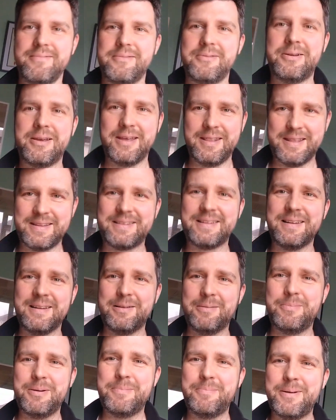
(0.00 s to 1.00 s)
Okay, that's a
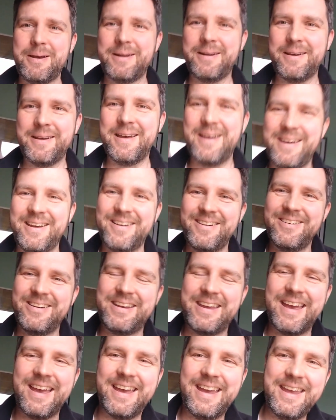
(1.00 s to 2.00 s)
little bit better.
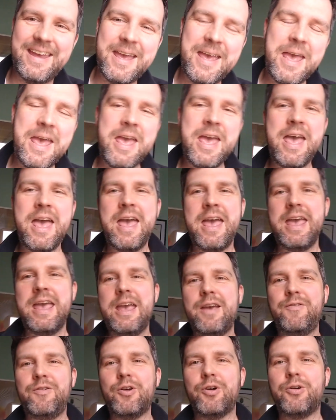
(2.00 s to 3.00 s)
Okay.
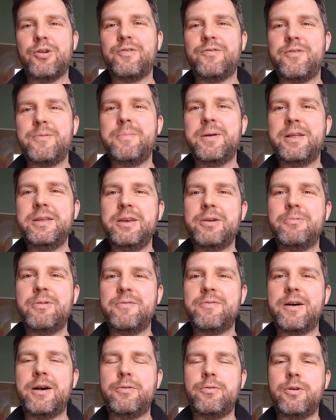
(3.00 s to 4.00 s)
If you're unfamiliar
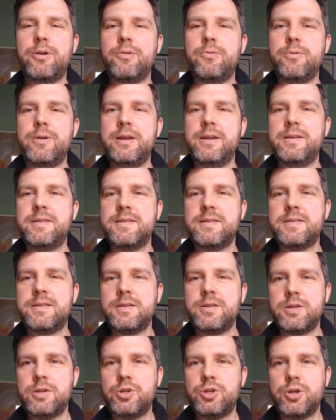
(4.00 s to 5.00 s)
with Ellroy Reads, this
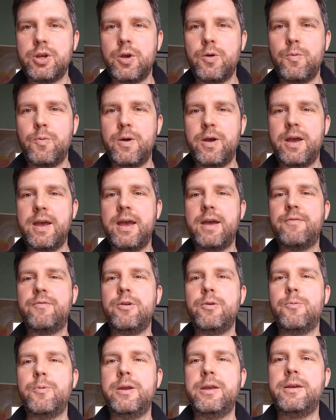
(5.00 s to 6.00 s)
is a show where
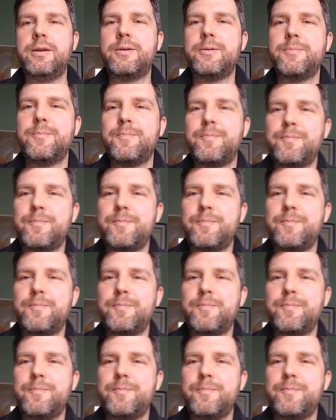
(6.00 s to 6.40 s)
every week